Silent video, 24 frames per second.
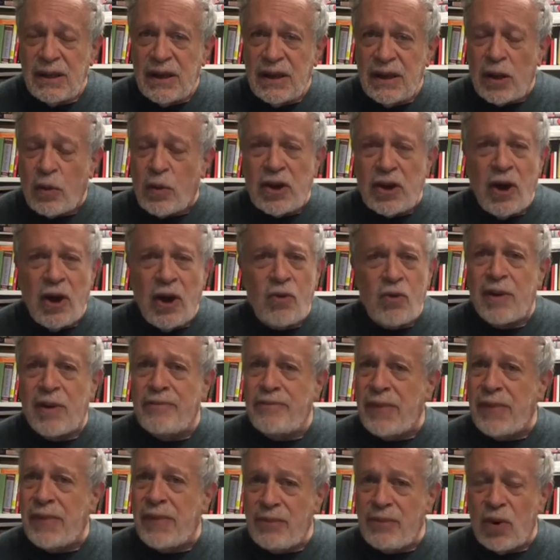That we don't
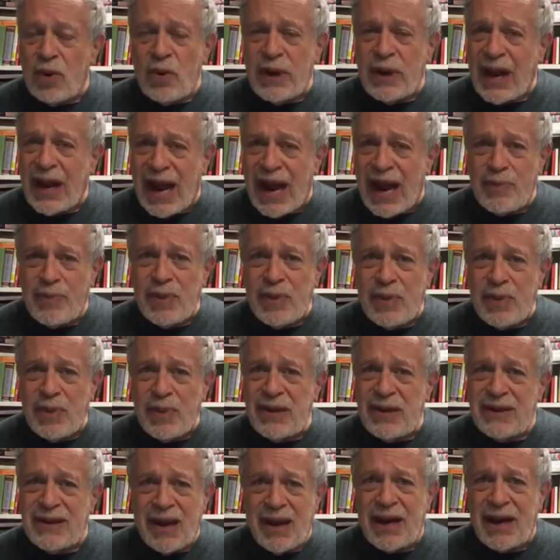remember what
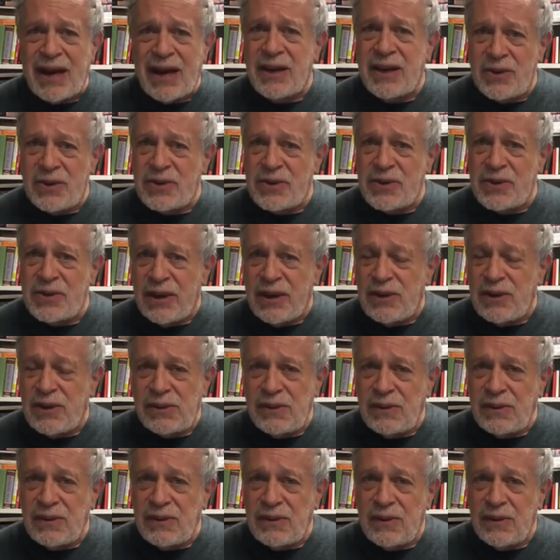happened 9 years
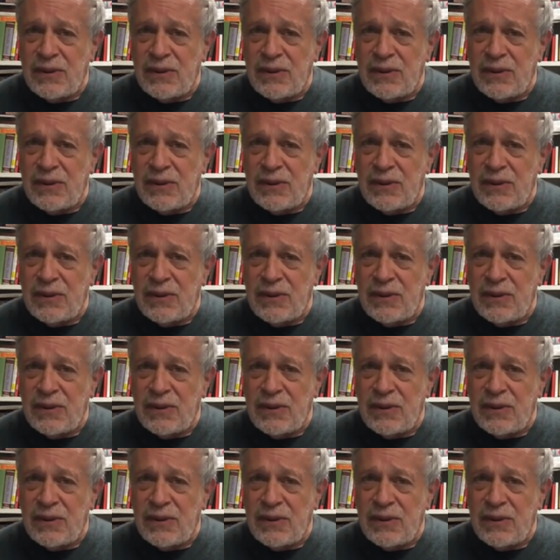ago?